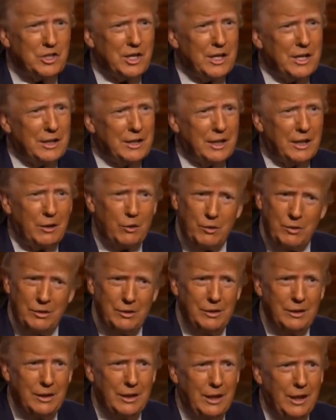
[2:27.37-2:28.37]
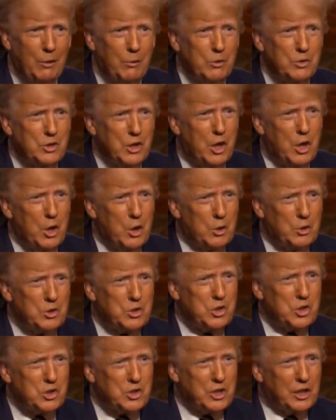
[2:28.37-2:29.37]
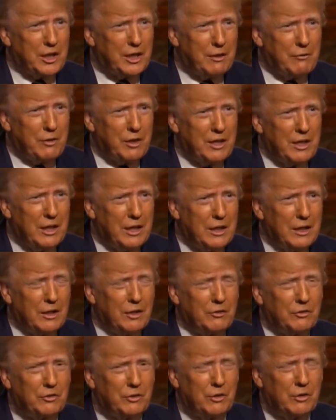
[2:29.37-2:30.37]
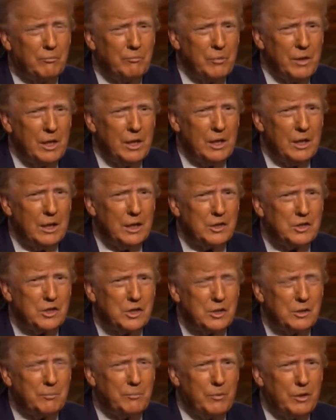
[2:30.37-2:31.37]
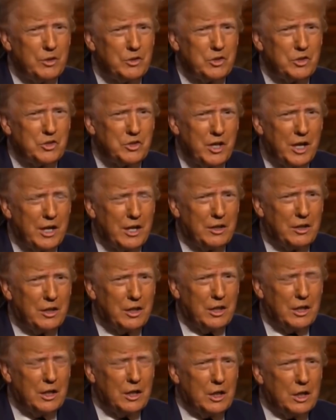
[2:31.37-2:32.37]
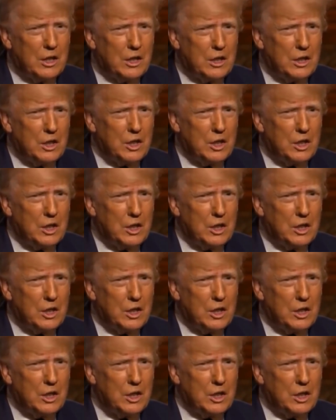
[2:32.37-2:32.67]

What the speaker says: say that it was a hoax, just like everything else. So it's a sad thing.